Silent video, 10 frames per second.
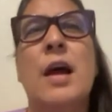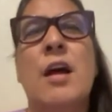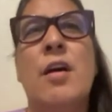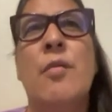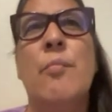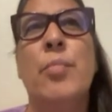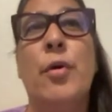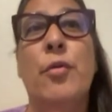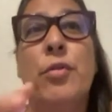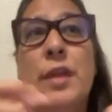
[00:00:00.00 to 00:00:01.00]

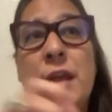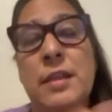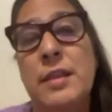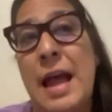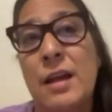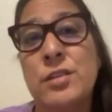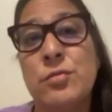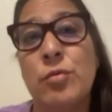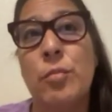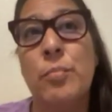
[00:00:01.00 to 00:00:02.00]
both in the
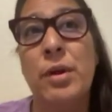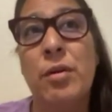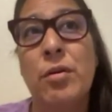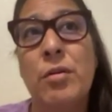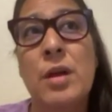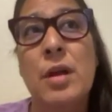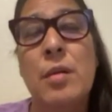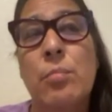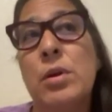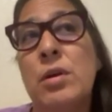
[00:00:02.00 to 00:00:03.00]
actual bill,
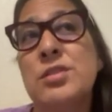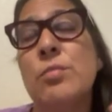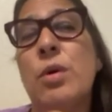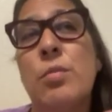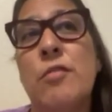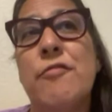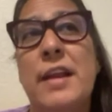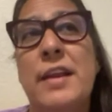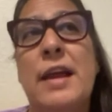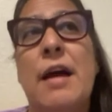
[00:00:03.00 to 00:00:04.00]
but also what we're
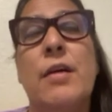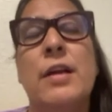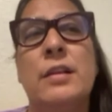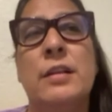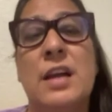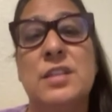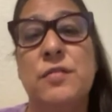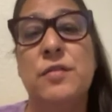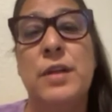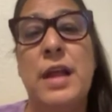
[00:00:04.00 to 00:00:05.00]
finding out in the last
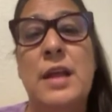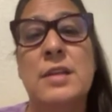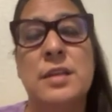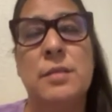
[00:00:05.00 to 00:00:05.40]
few days.